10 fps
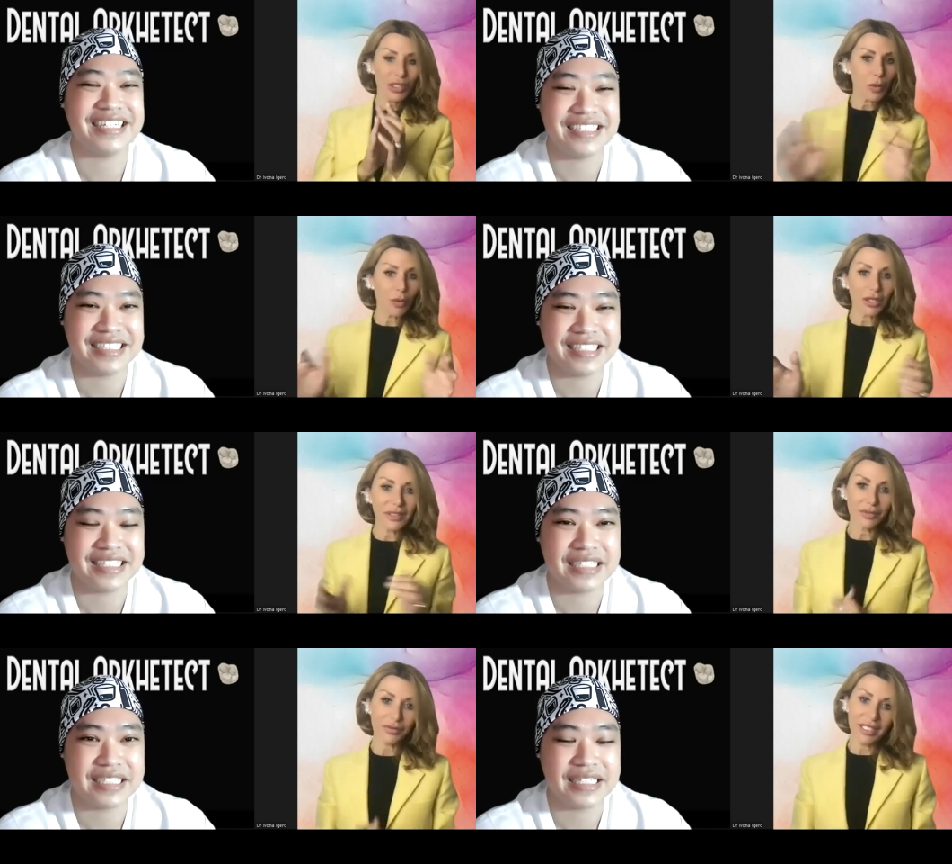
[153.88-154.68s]
Speaker 1: we want
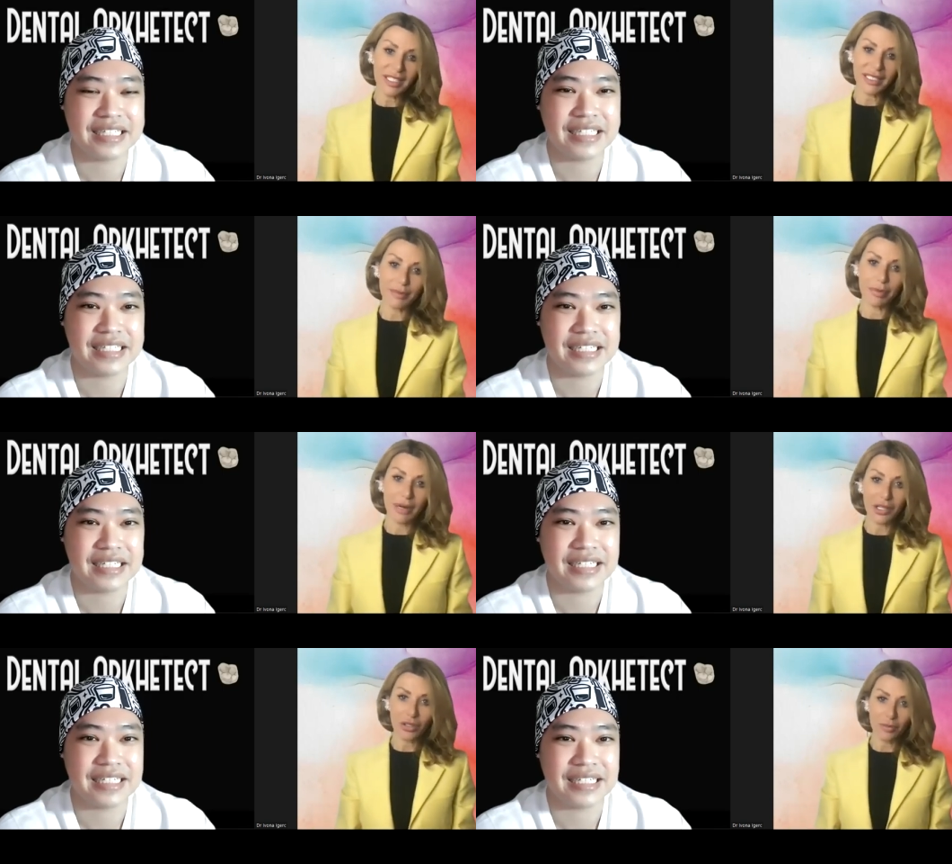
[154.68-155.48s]
really
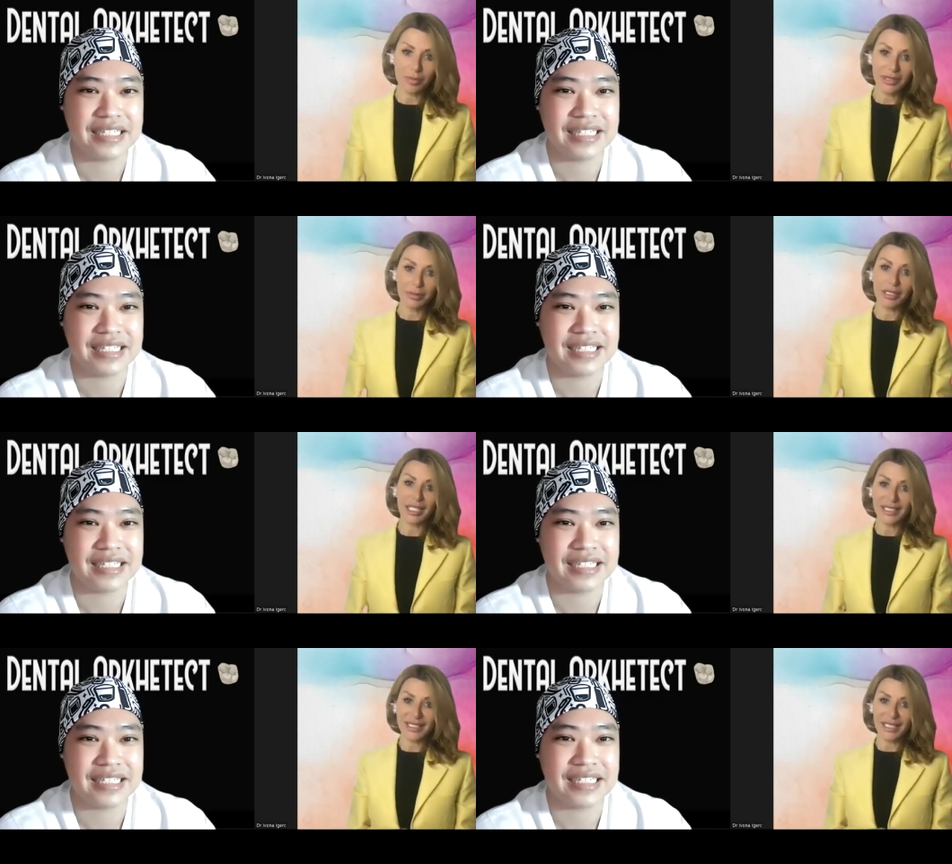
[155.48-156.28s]
biocompatible
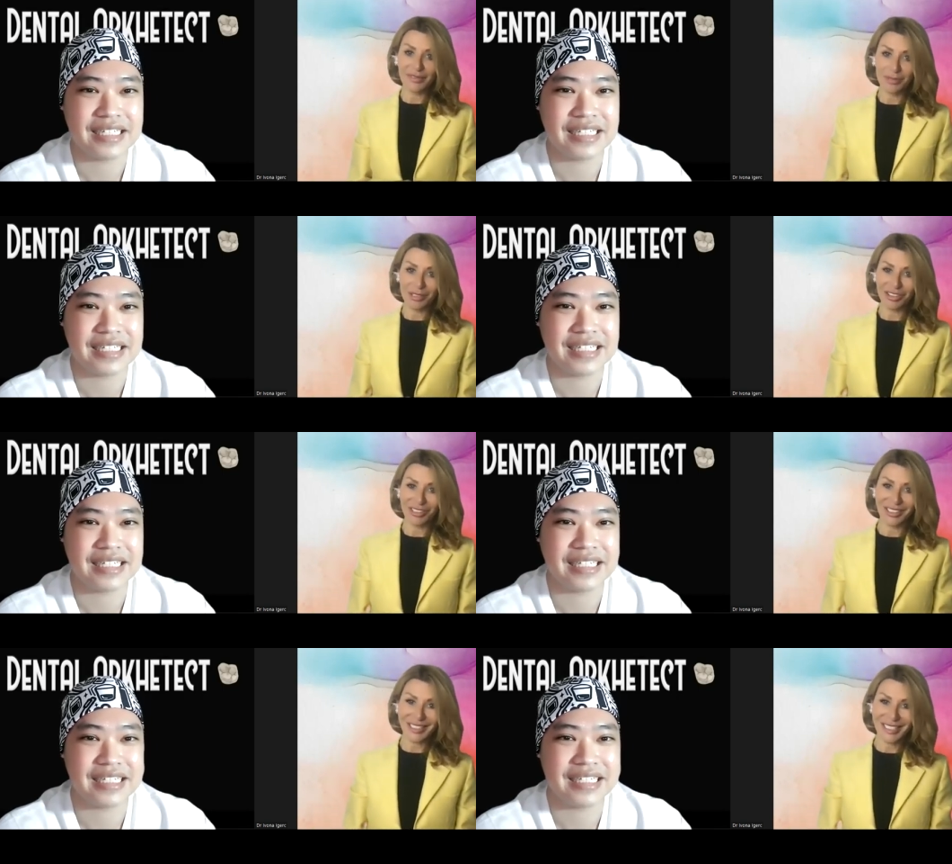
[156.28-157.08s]
and safe
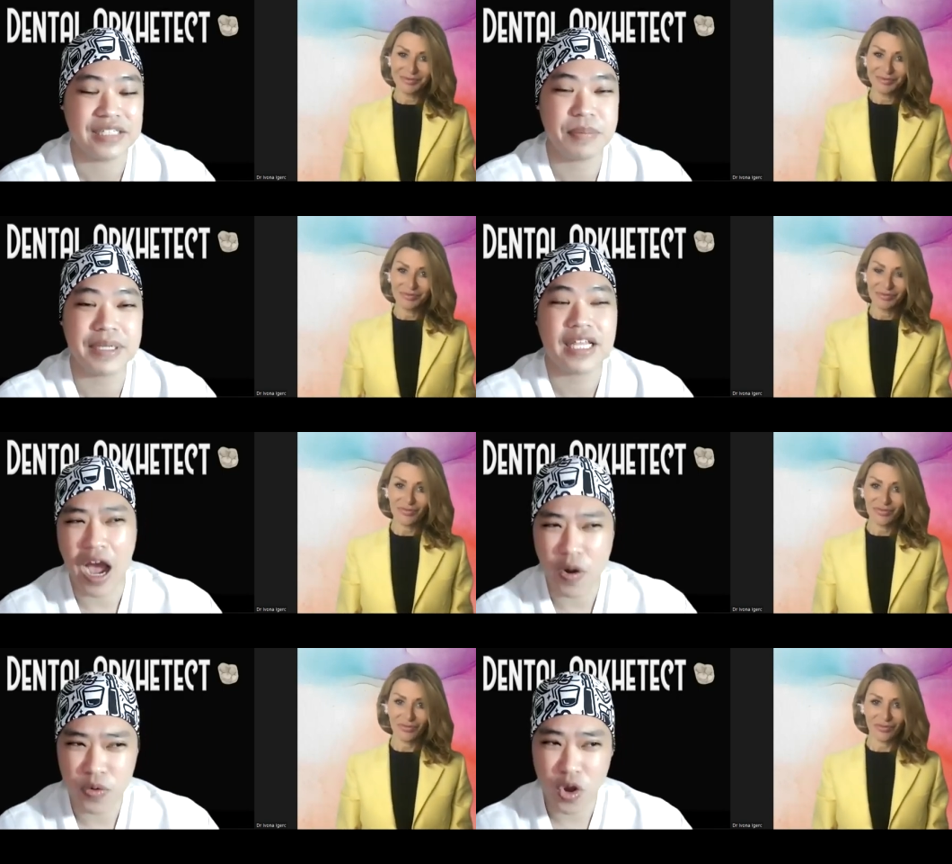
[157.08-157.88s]
materials.
Speaker 2: Yes, but
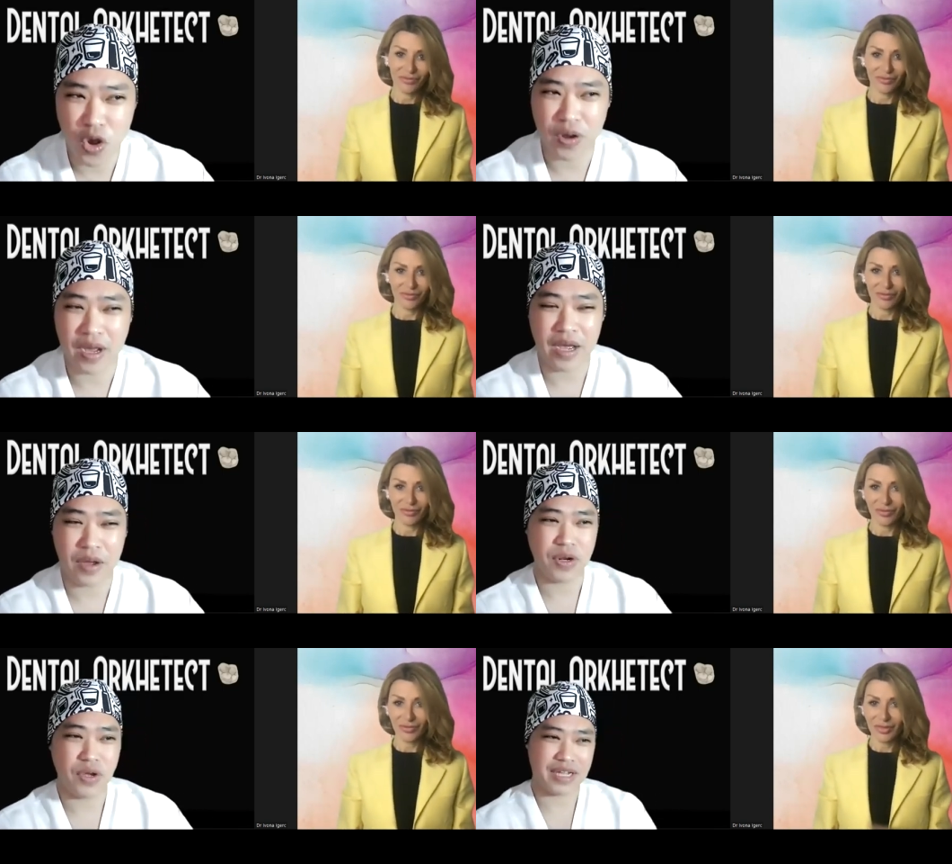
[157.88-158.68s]
how long
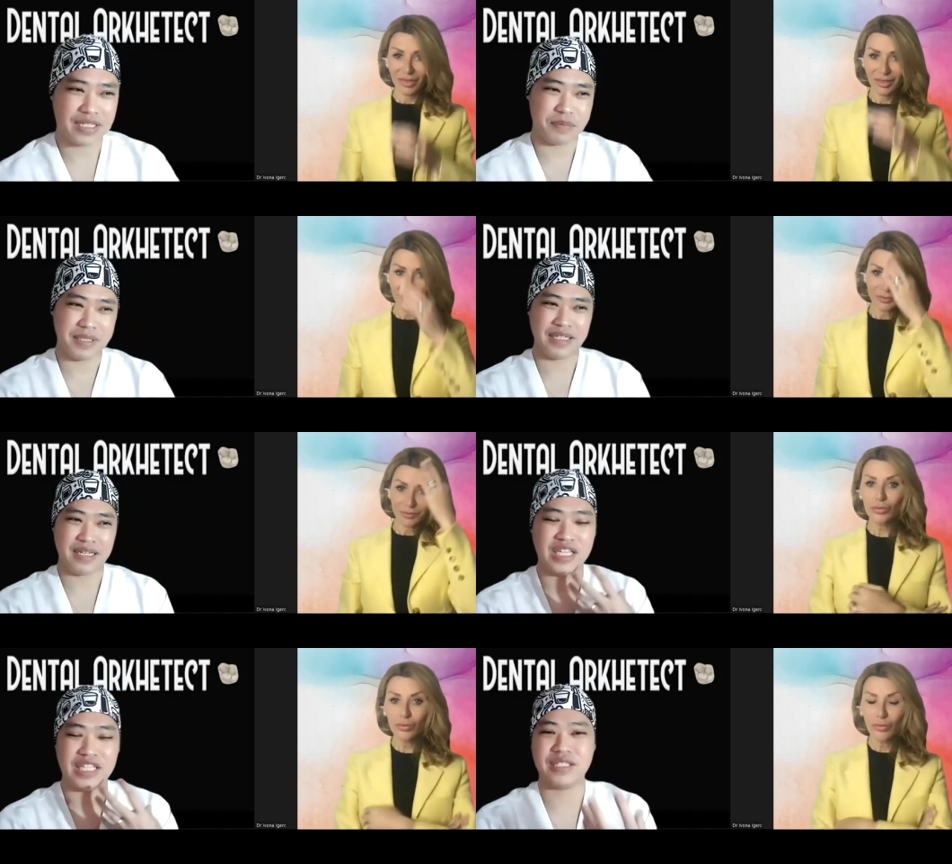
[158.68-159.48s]
how long has been
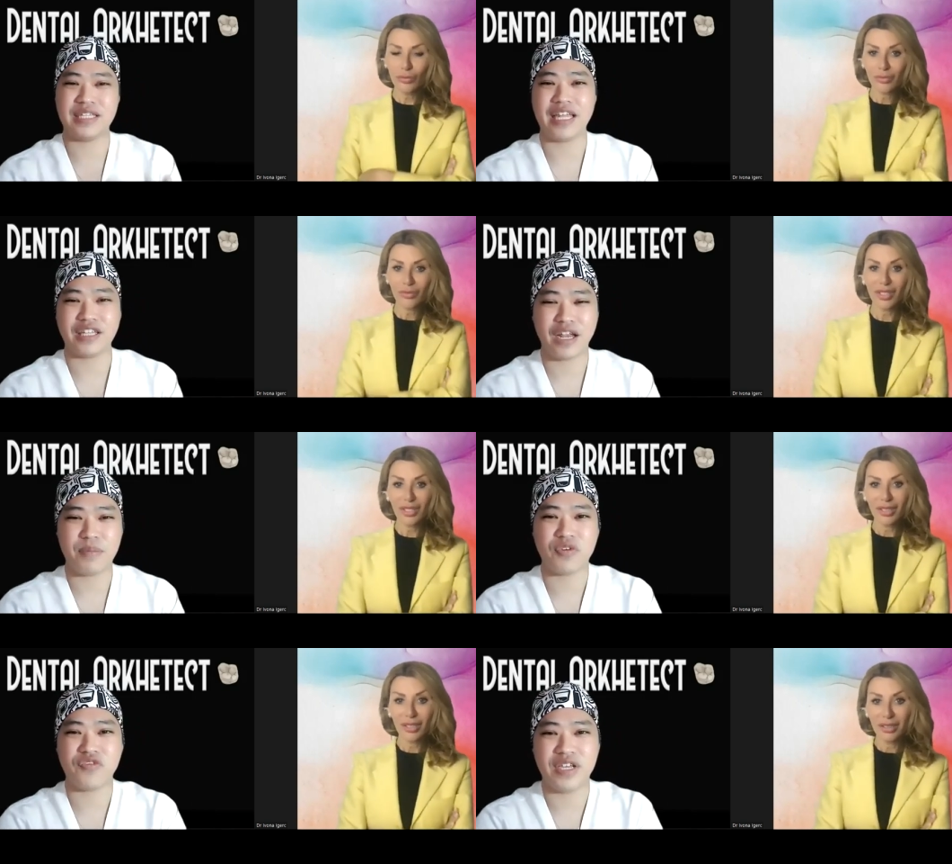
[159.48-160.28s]
this den-
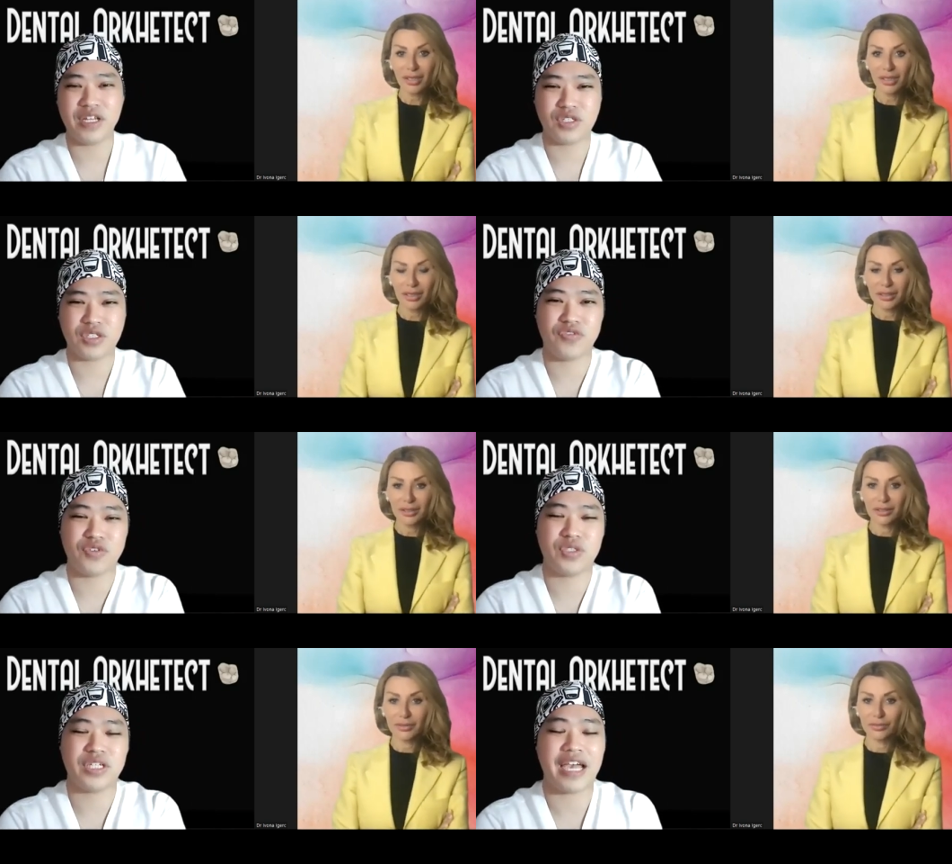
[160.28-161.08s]
fillers of
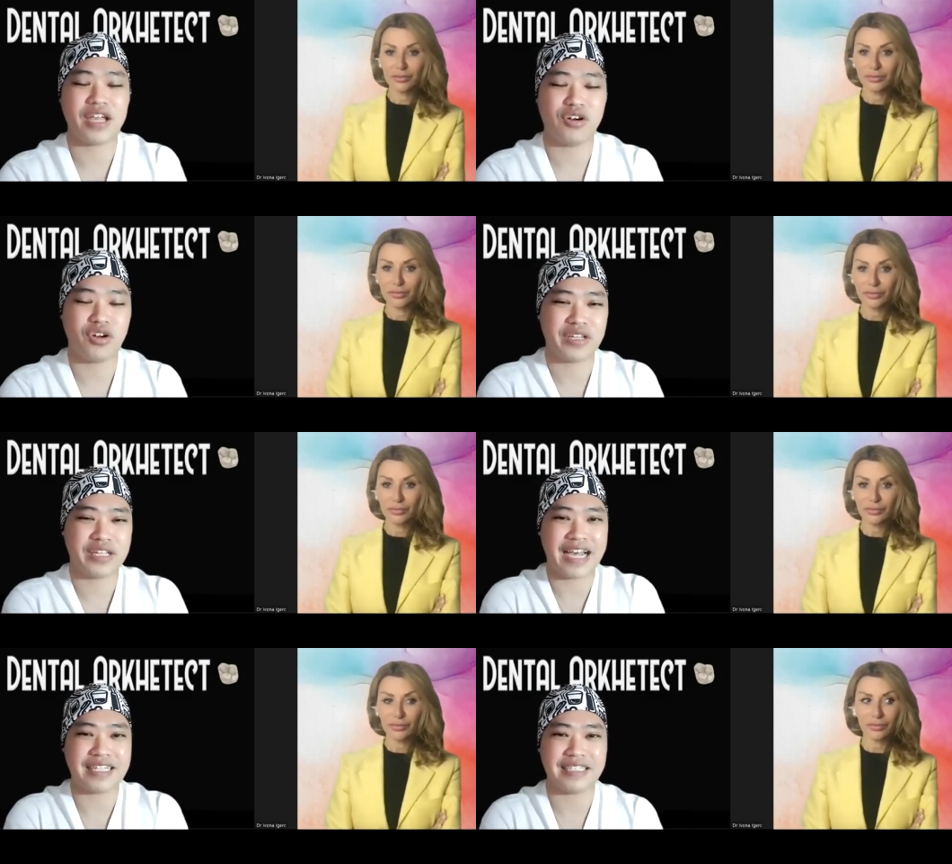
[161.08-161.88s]
using
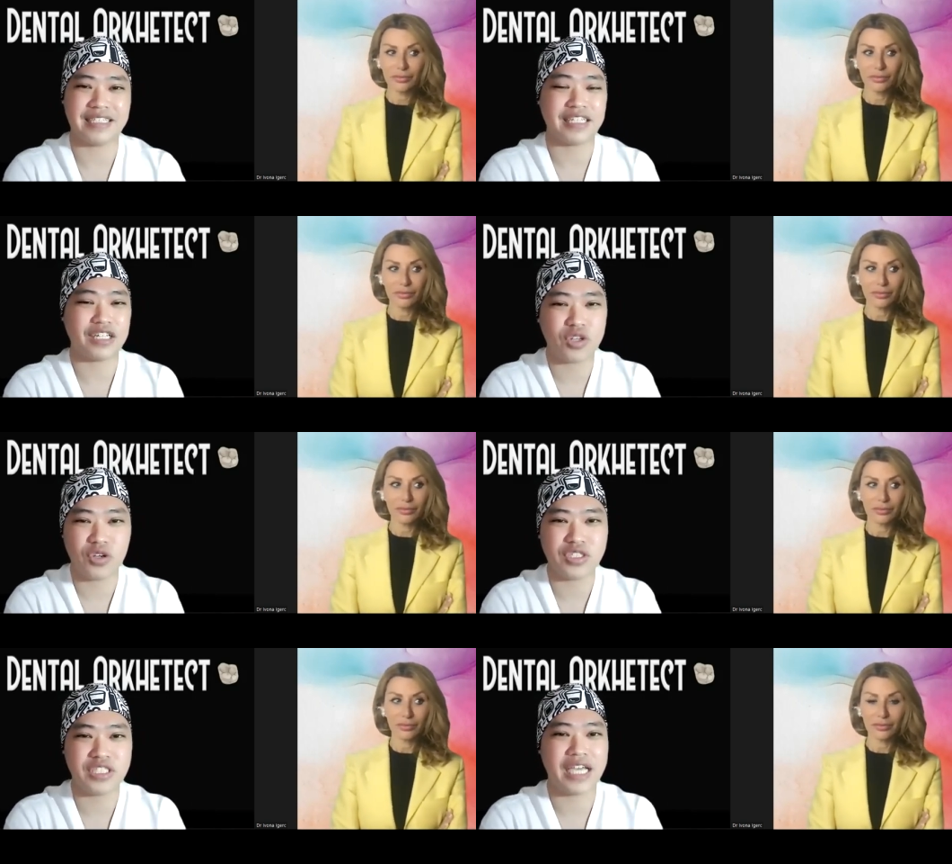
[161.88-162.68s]
hyaluronic acid? The
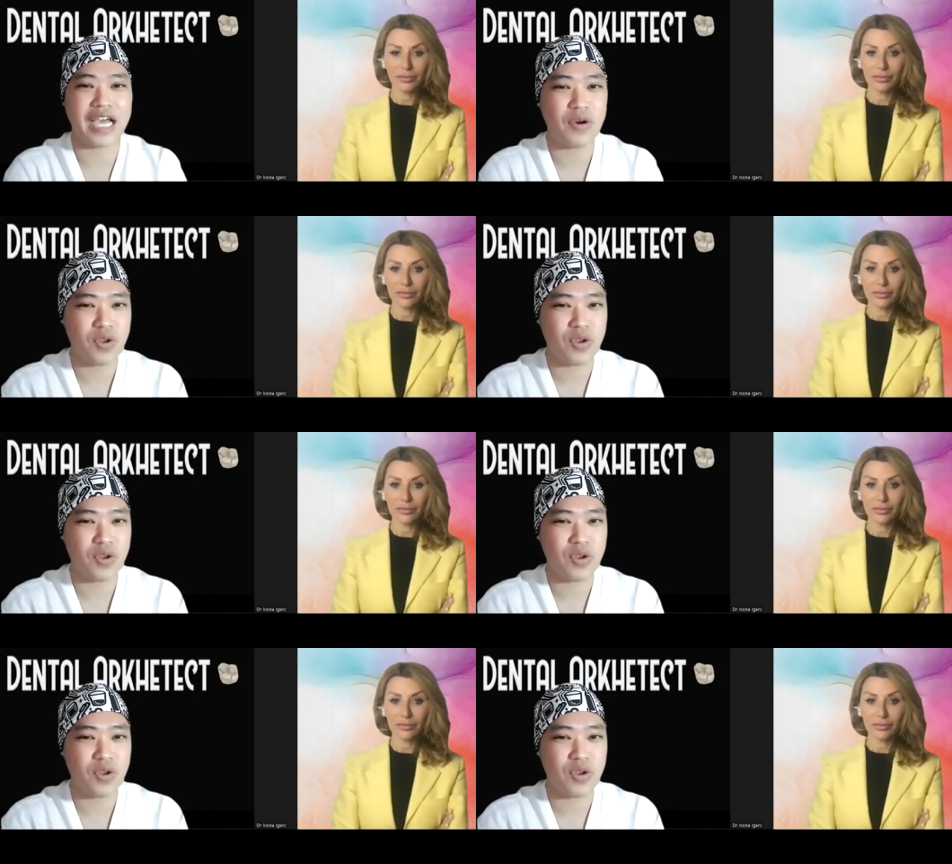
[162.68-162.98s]
technology, how